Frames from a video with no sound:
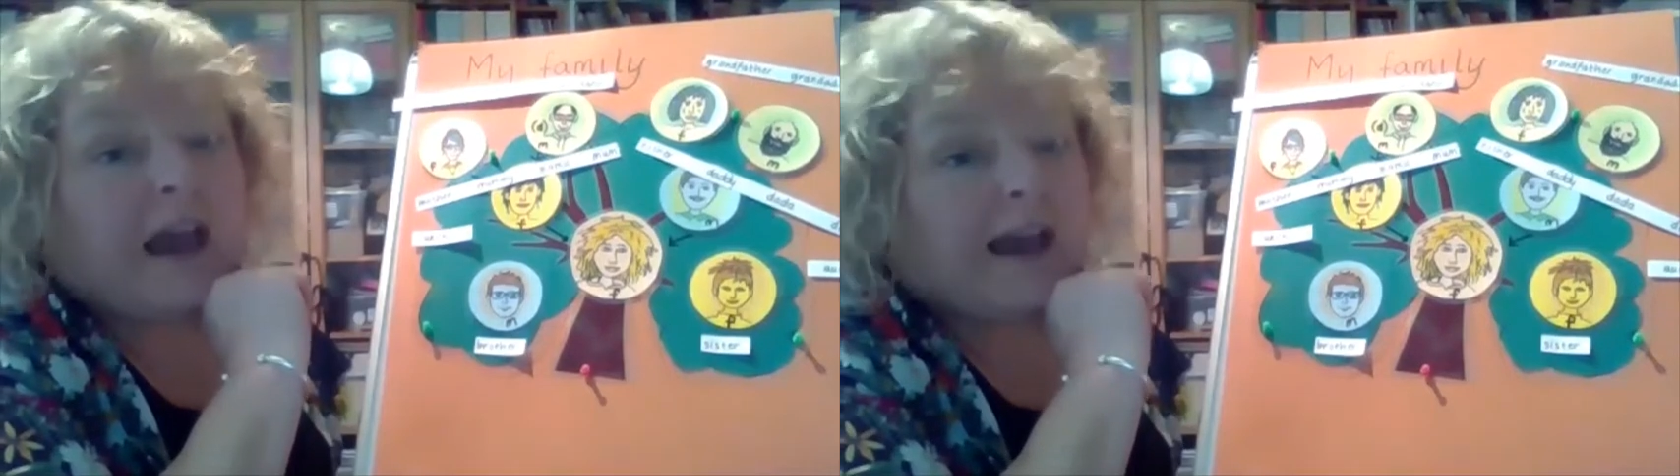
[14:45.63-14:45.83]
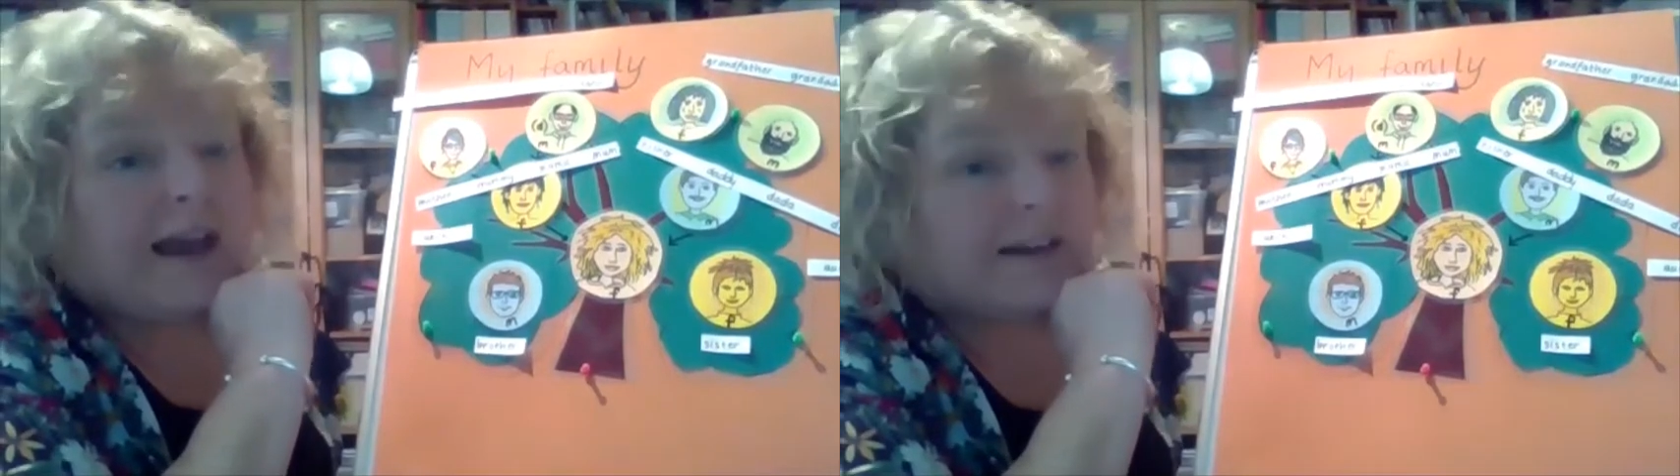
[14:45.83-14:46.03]

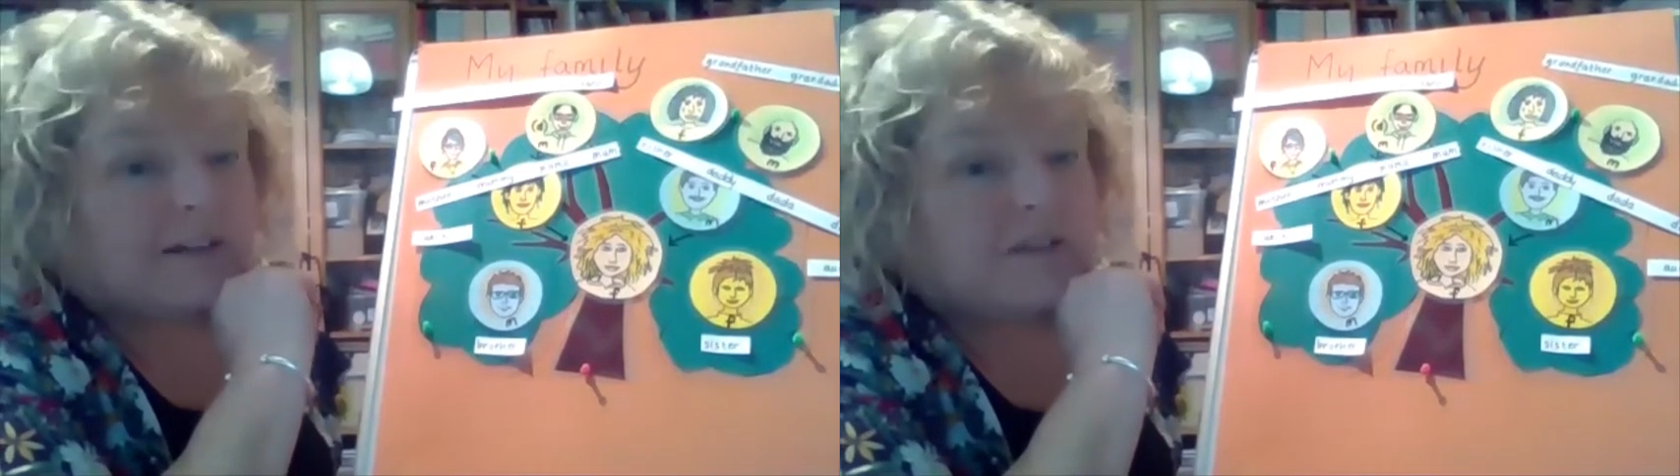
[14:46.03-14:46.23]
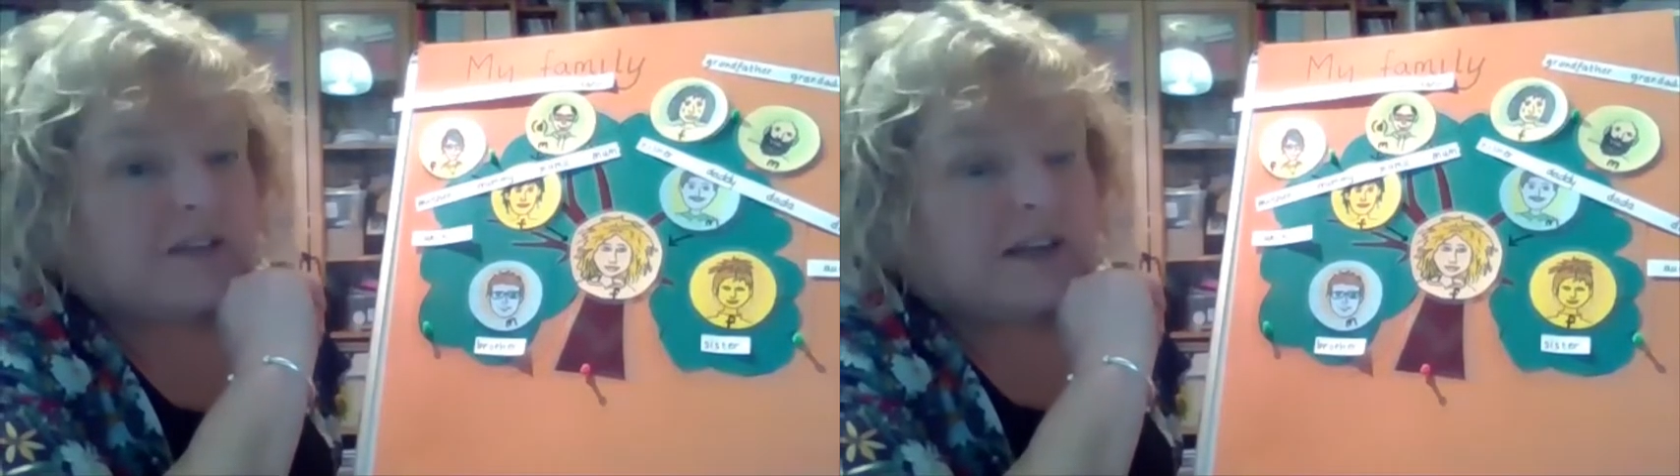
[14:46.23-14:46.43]

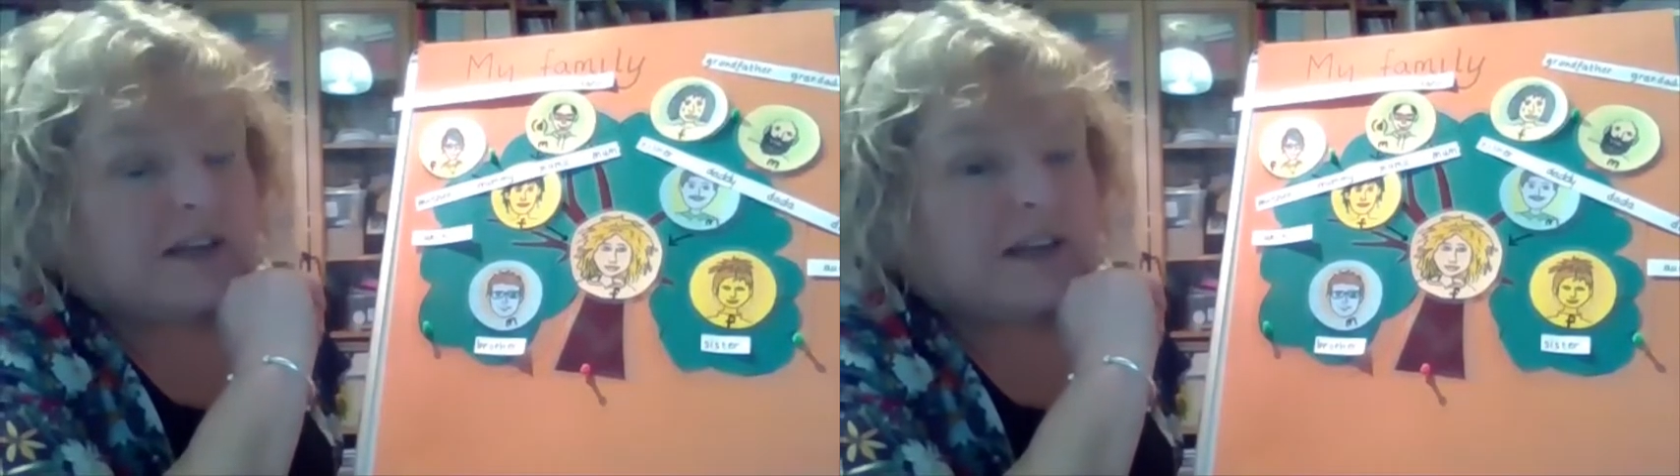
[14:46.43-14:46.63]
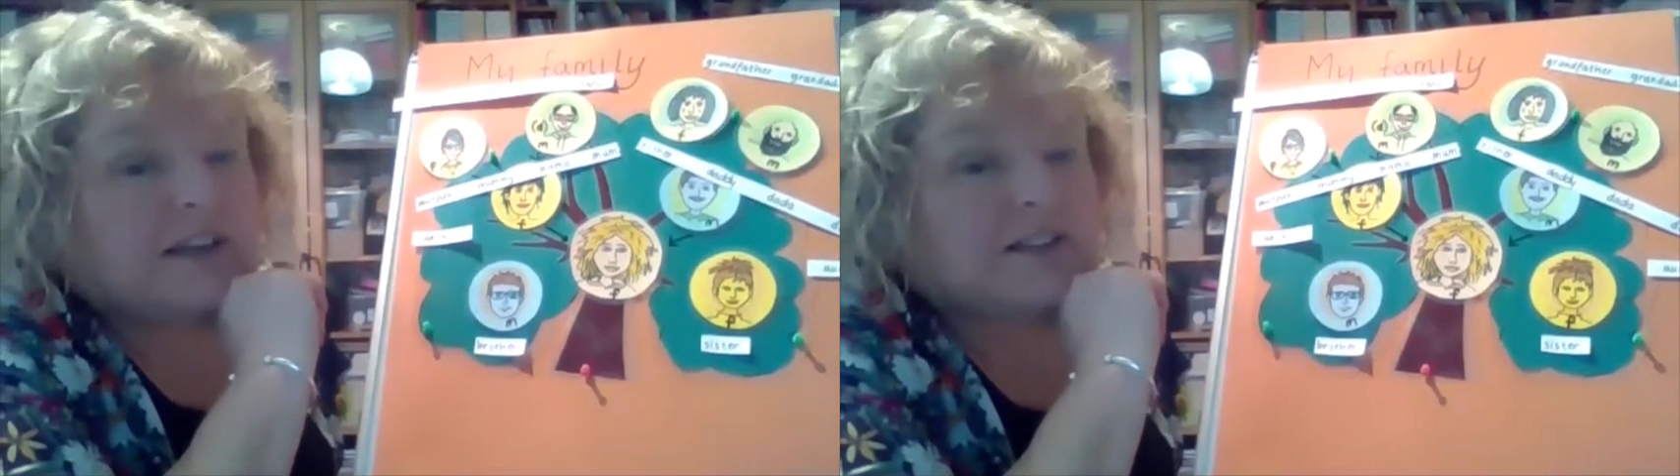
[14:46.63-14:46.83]
And
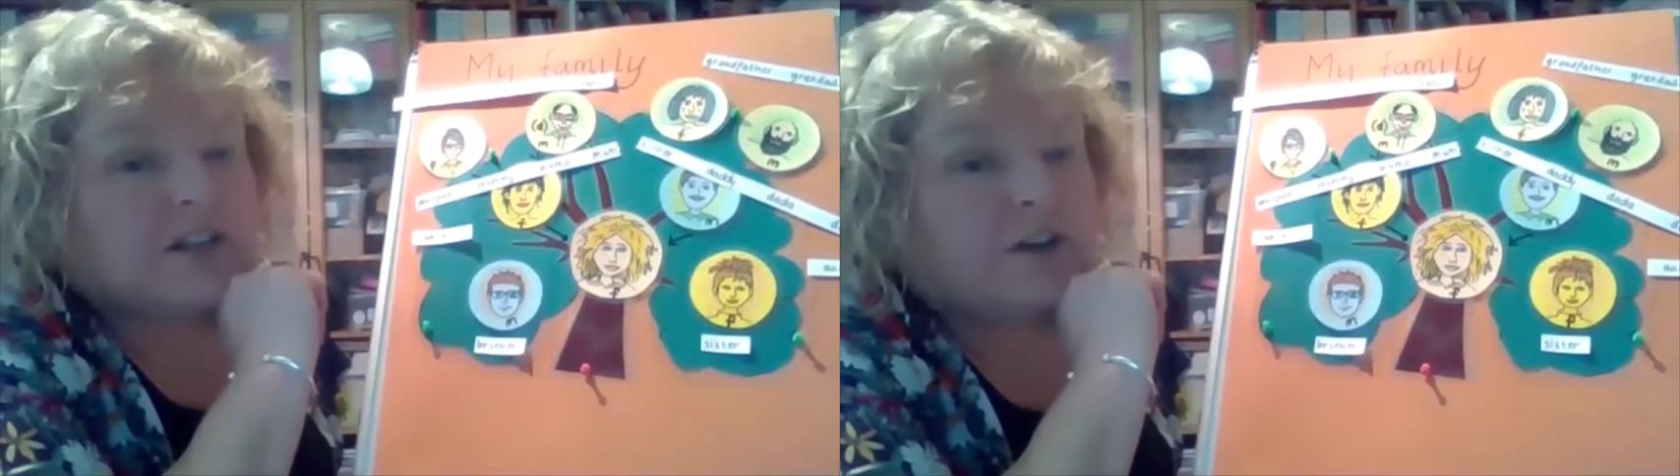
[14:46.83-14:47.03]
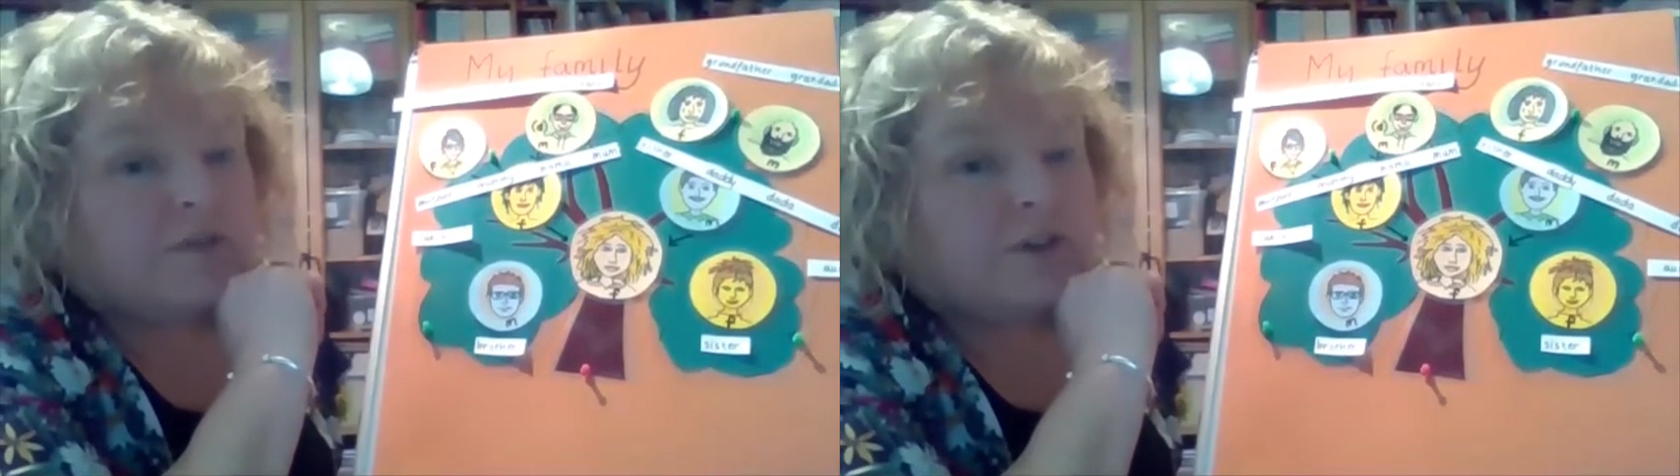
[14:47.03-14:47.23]
it's
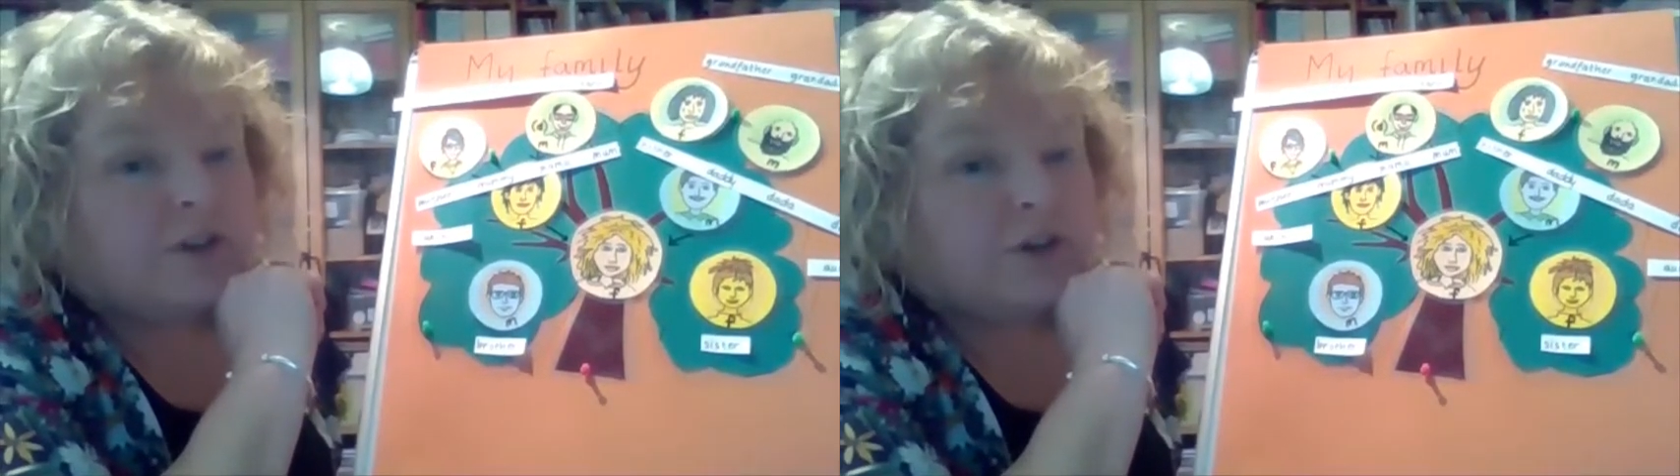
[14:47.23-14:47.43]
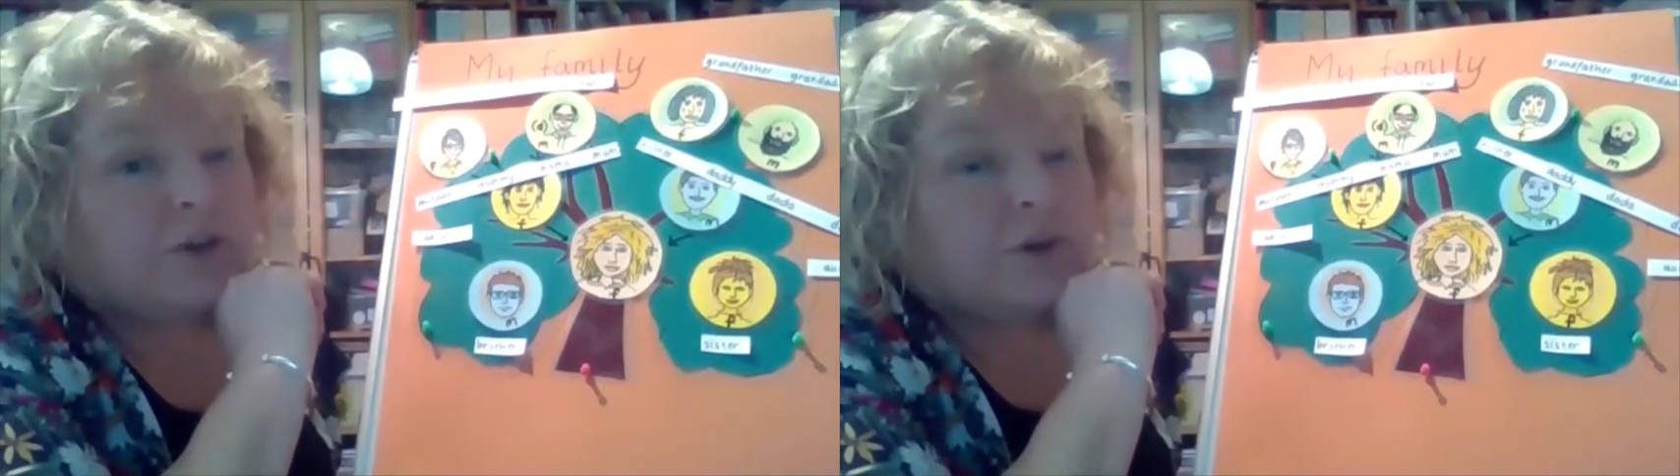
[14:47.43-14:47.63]
time for
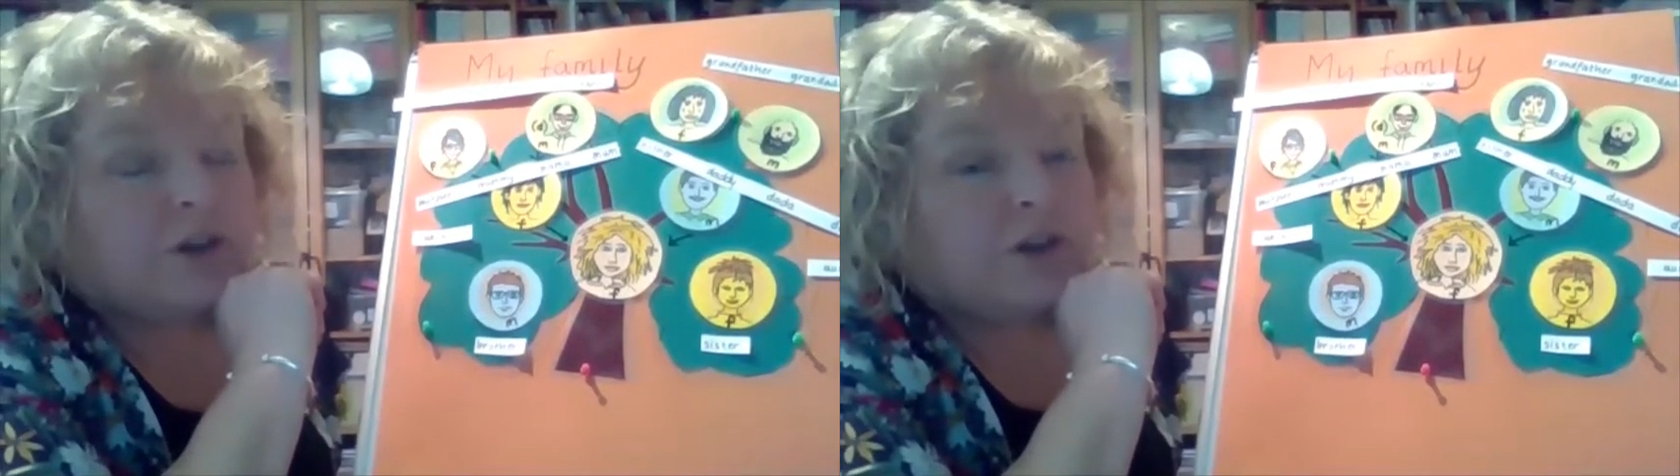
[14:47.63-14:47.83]
you